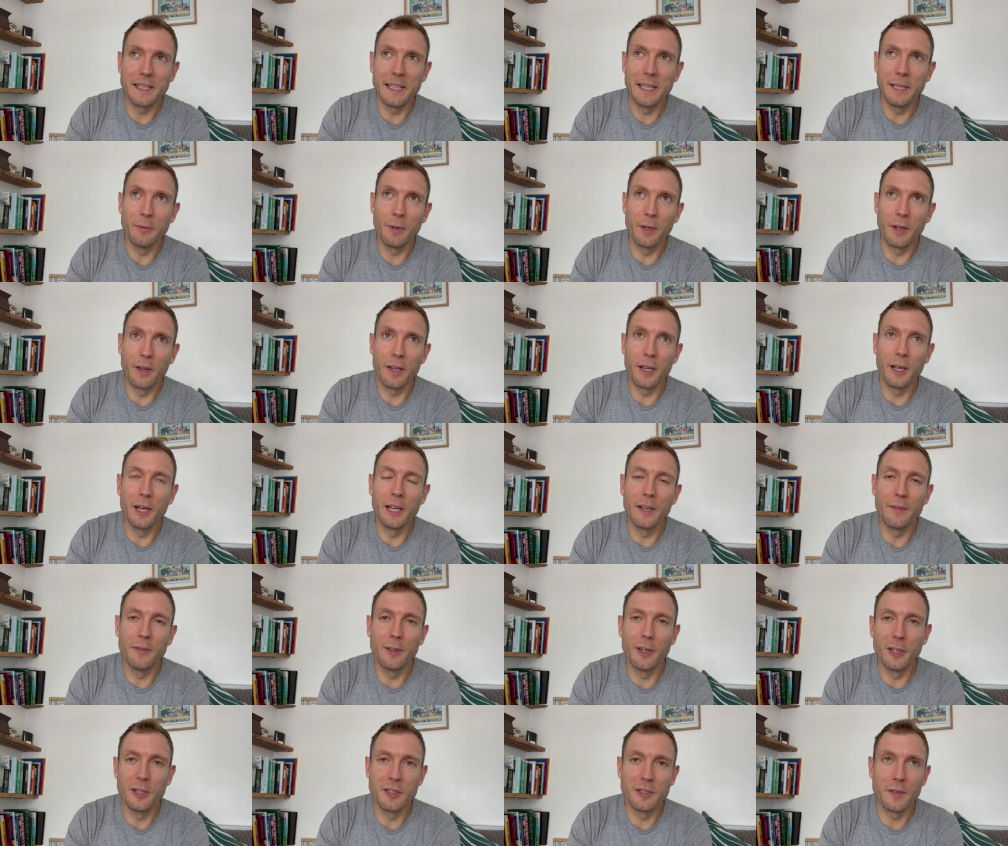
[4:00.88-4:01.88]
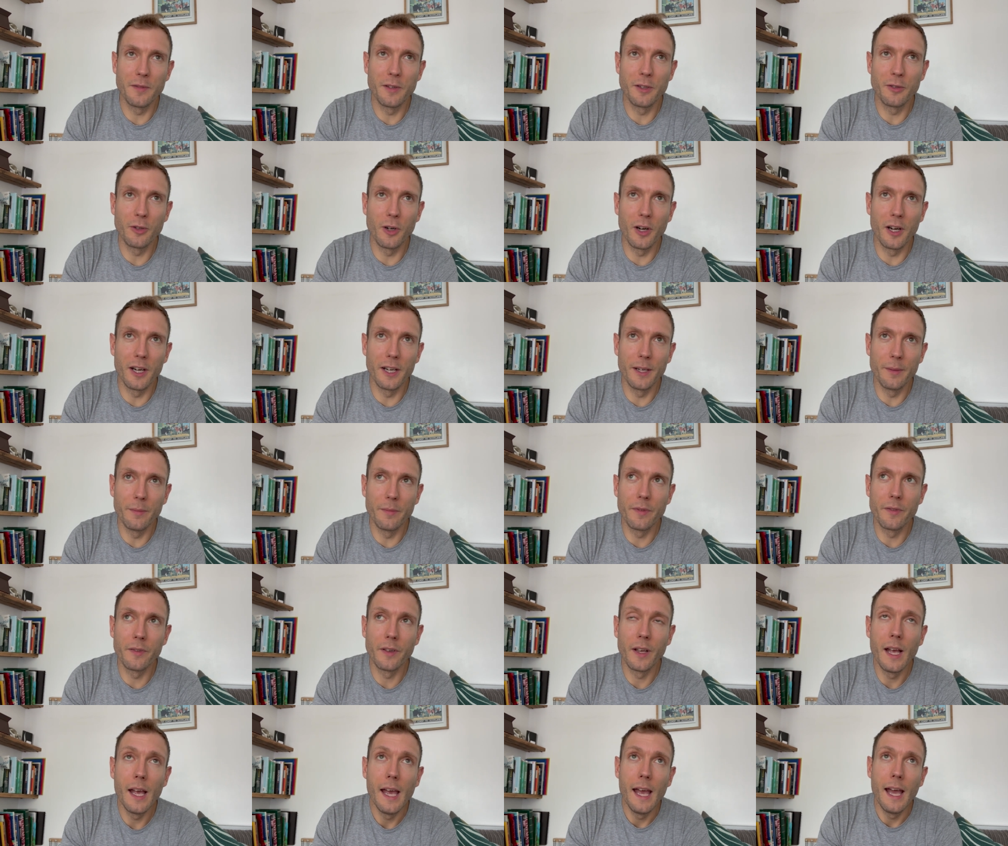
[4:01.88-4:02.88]
in one of the early versions of the
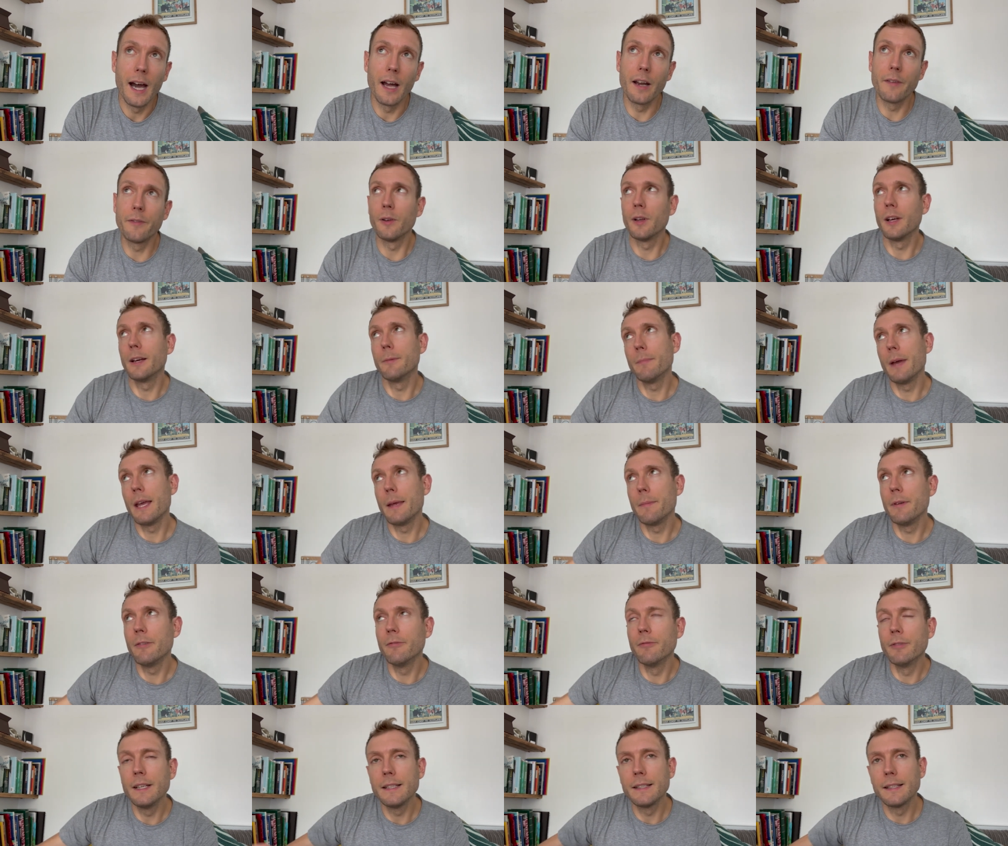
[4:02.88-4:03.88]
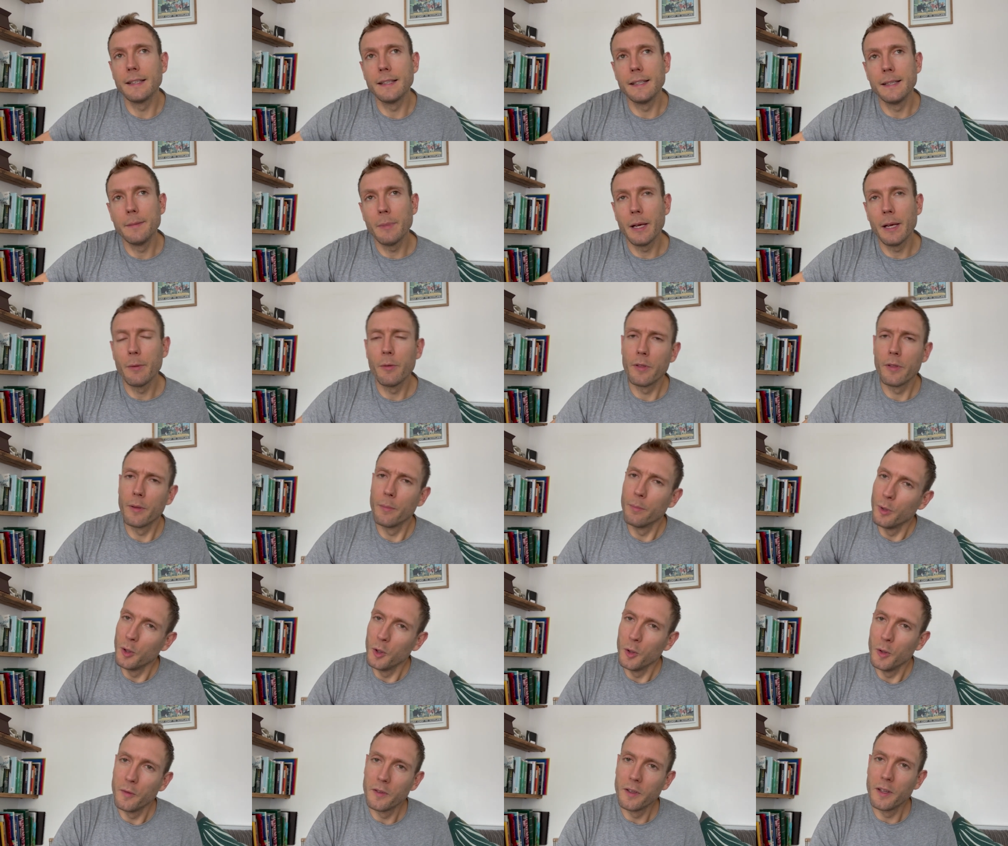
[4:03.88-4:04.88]
Triumph, and I feel like maybe recently, maybe with the
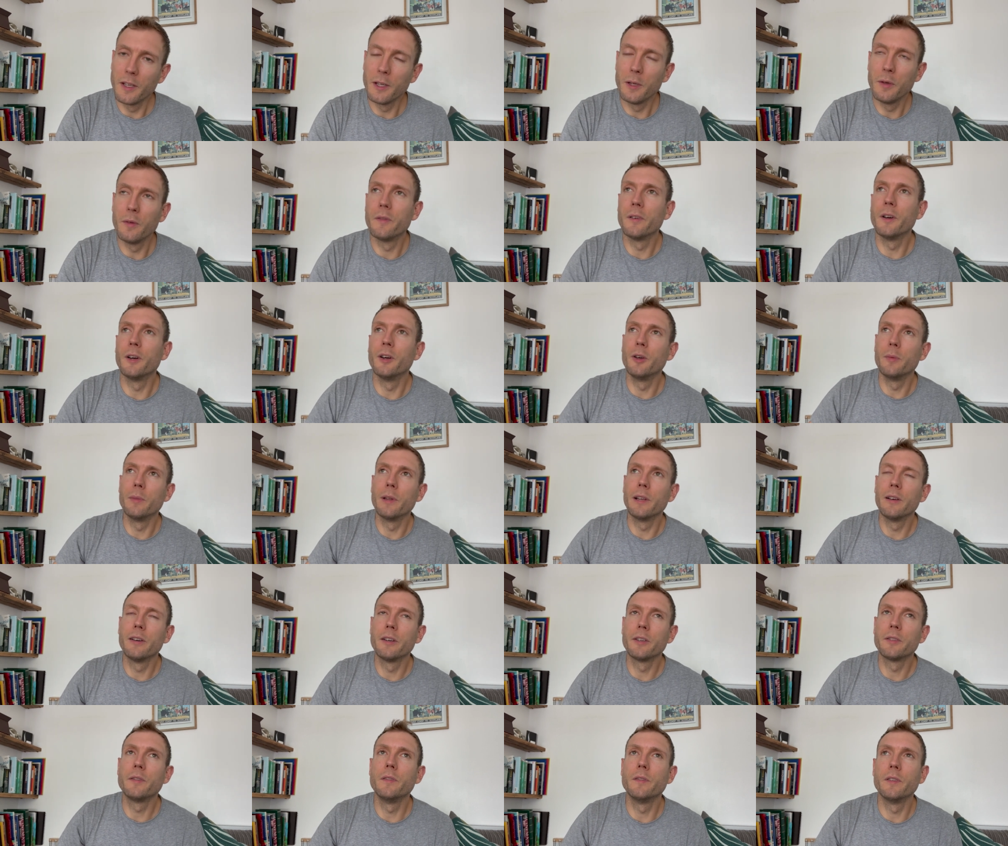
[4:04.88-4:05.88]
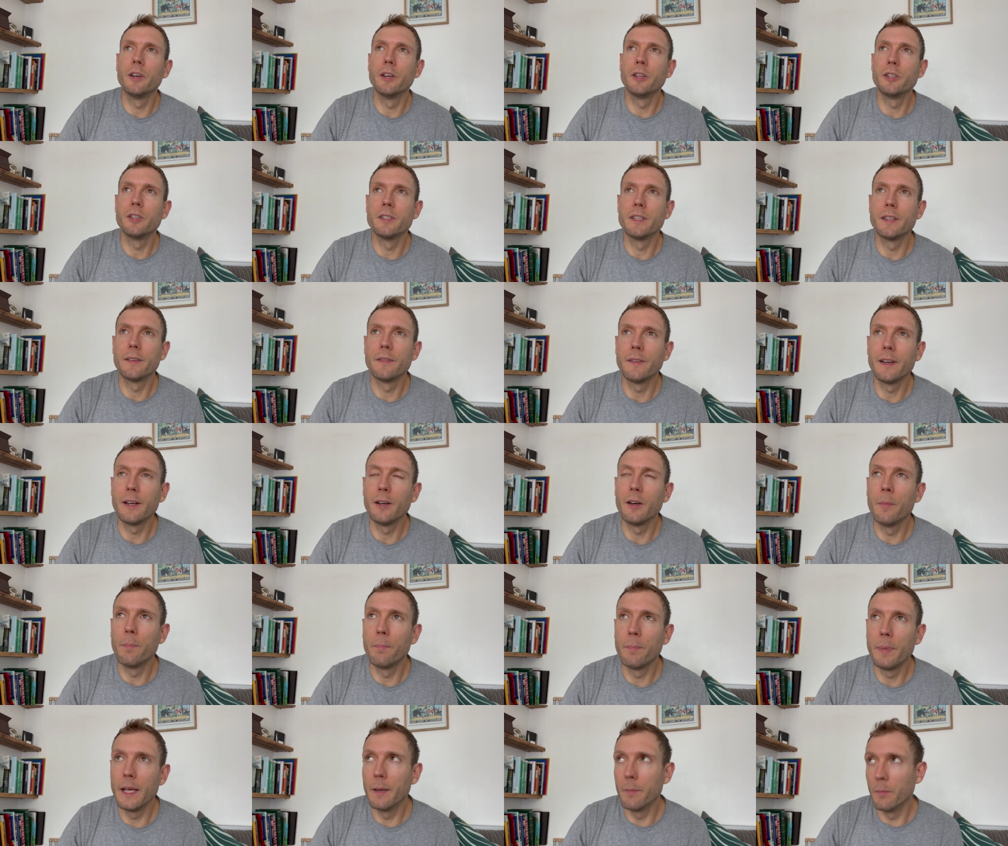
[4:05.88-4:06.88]
move to the new phone, the last few versions have
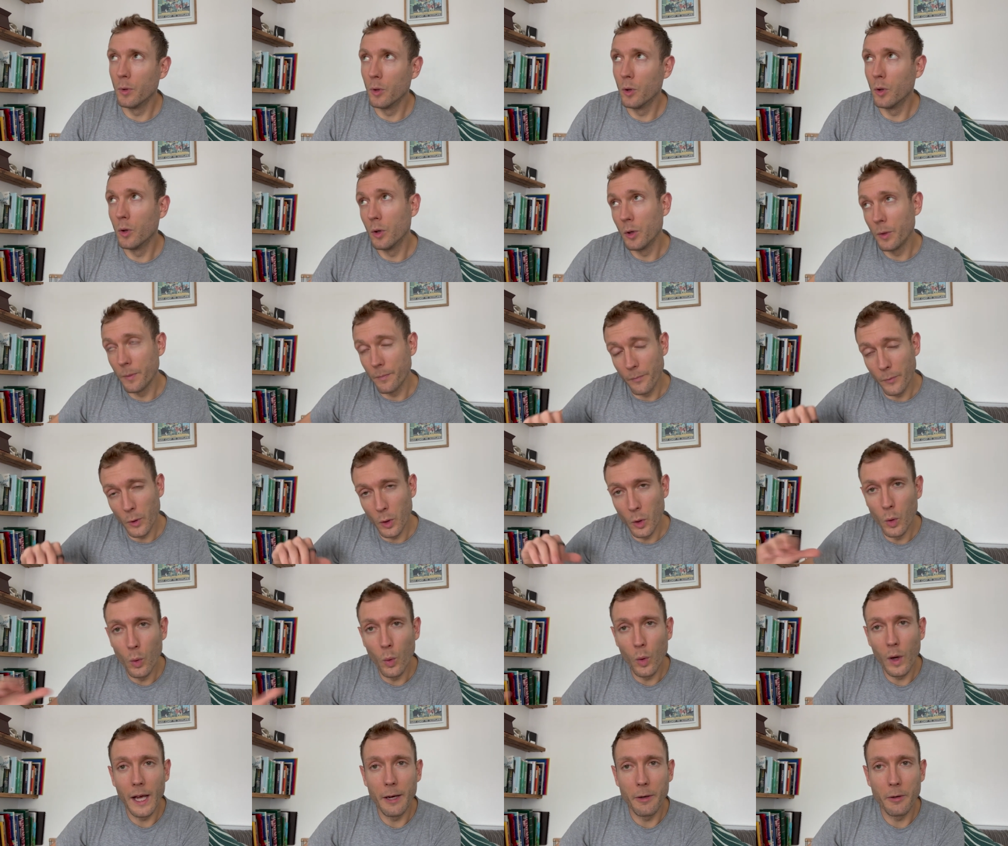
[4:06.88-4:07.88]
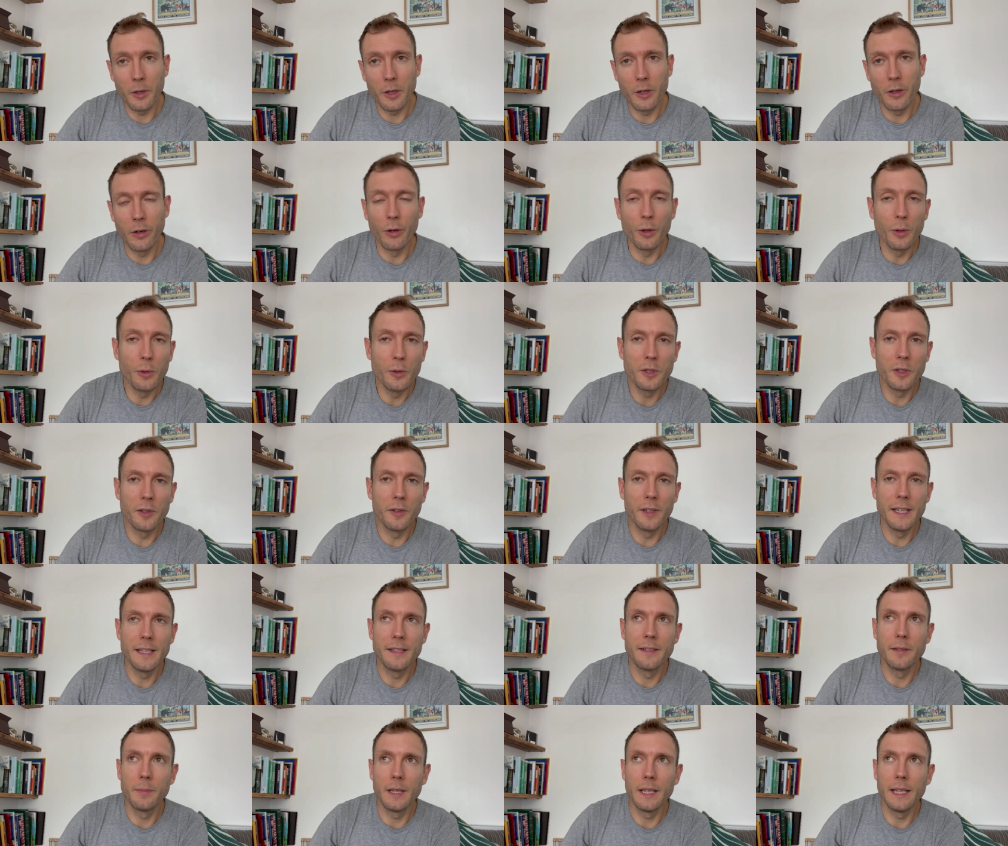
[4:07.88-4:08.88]
felt a bit more all out
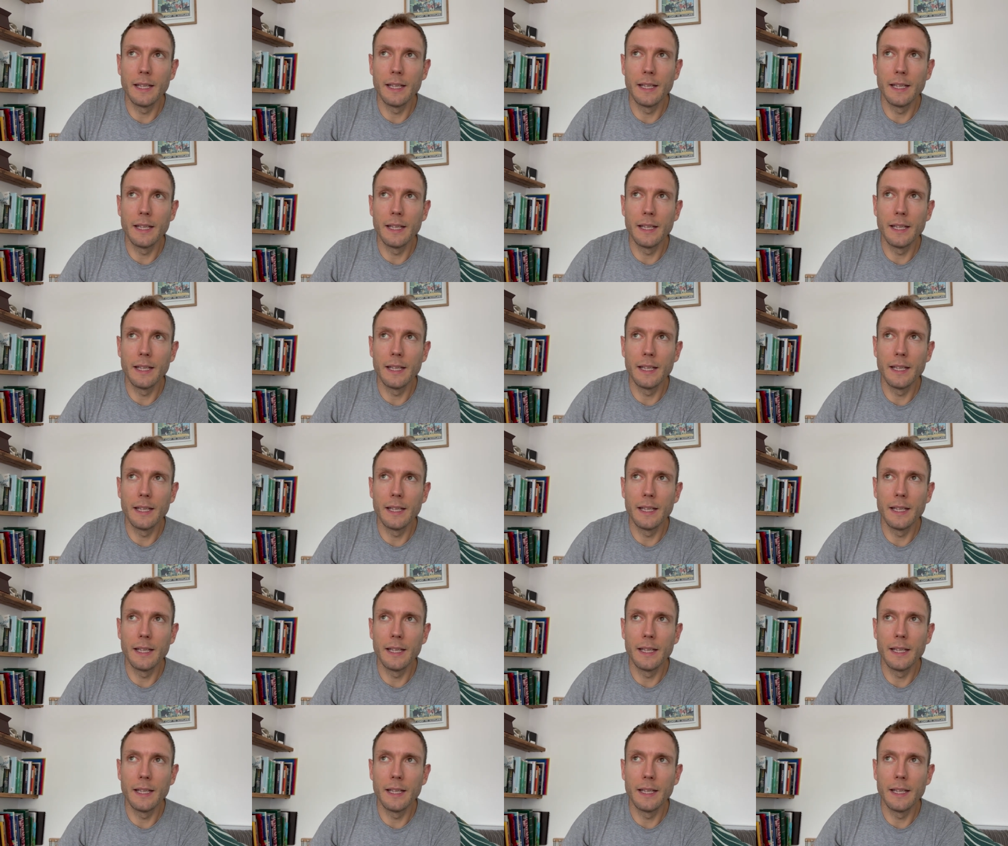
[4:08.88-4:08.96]
cruisery to me.